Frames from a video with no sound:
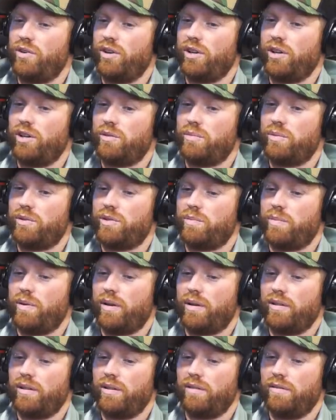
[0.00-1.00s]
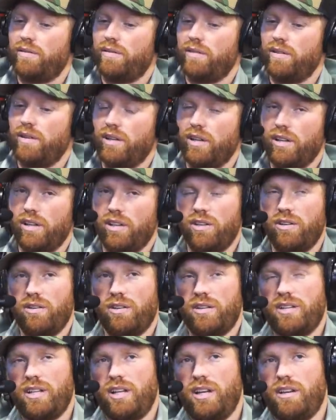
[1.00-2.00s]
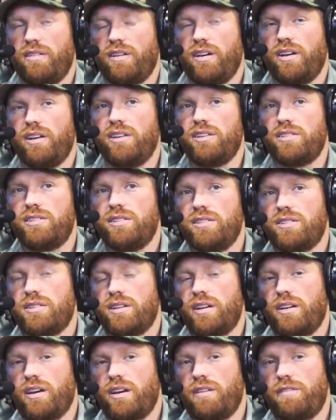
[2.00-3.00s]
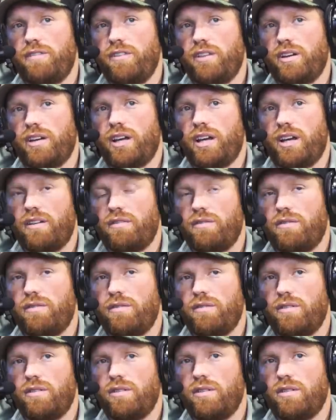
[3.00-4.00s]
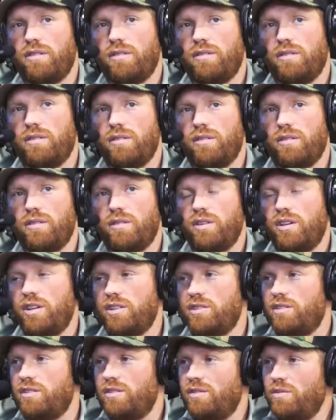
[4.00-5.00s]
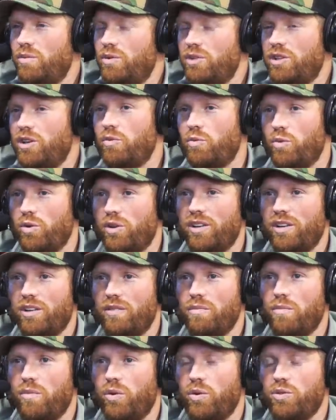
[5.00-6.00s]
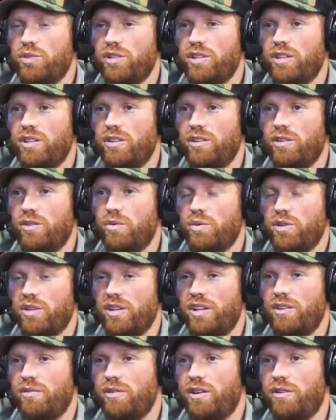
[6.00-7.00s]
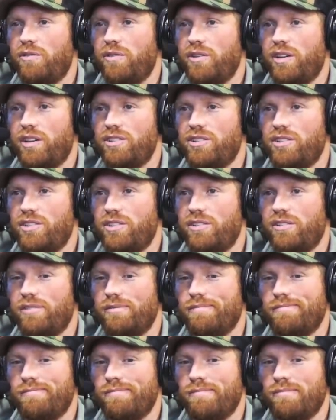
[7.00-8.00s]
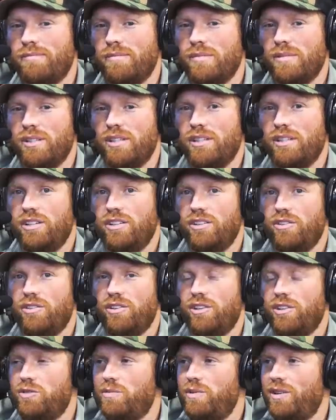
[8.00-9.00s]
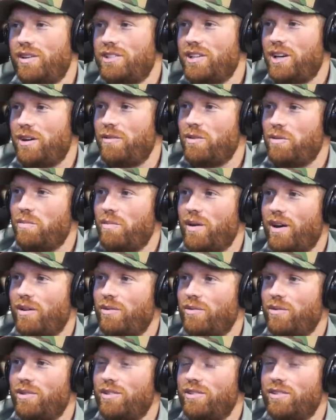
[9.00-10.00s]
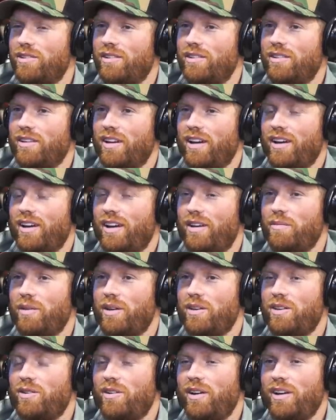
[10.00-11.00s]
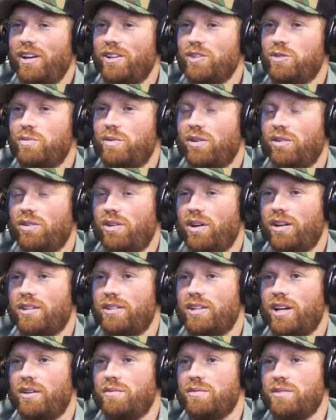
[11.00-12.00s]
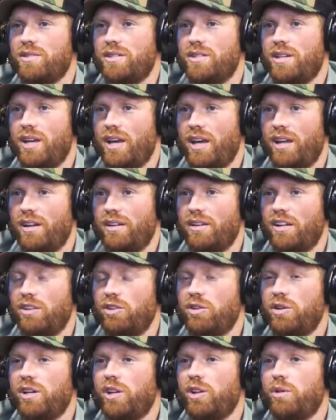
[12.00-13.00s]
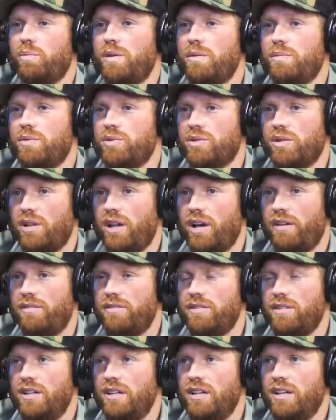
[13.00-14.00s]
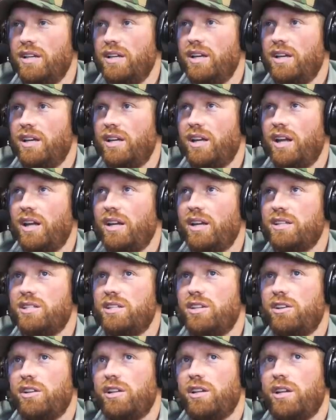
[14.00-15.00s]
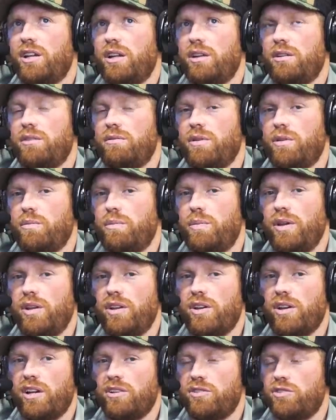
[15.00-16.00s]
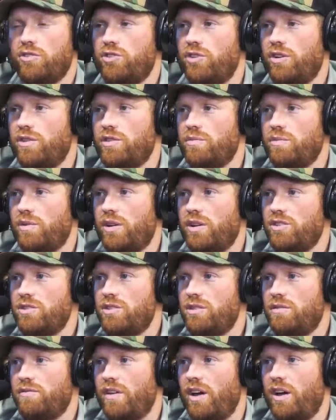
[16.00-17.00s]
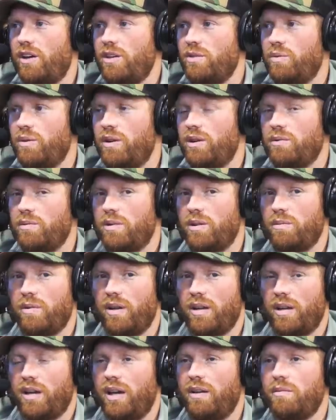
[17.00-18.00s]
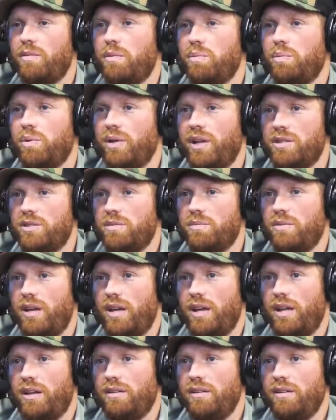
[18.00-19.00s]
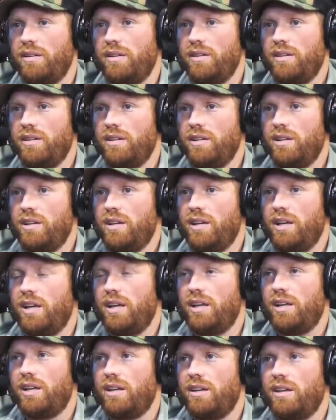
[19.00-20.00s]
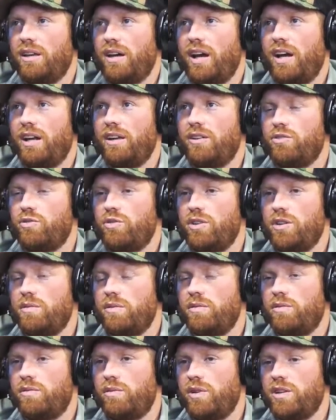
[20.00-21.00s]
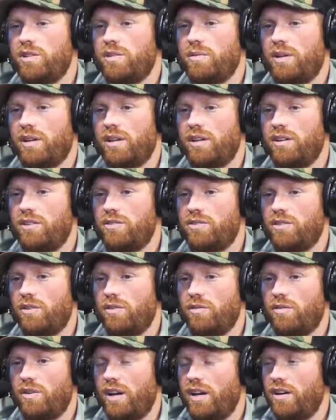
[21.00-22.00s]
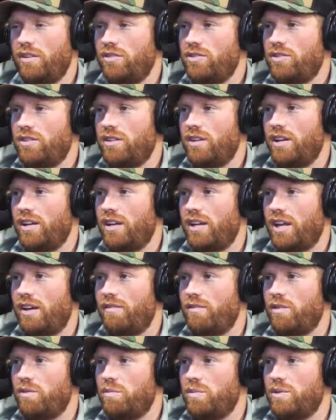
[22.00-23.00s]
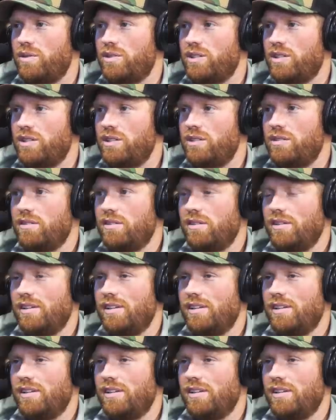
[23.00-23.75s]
very good perspective. You know, at the end of the hunting season, I, I feel like I have because we're done working mostly. You know, we're getting ready for next year, and you're done spending time in the backwoods. And I'm like, you know, I got to spend a lot of time as a dad, and I look at other people's mm-hmm. lives, and not necessarily that I opinionize or judge them, but I just evaluate them, and I'm like, mm-hmm. I'm a blessed man yeah. And I had a dream of raising my kids on a ranch and having a business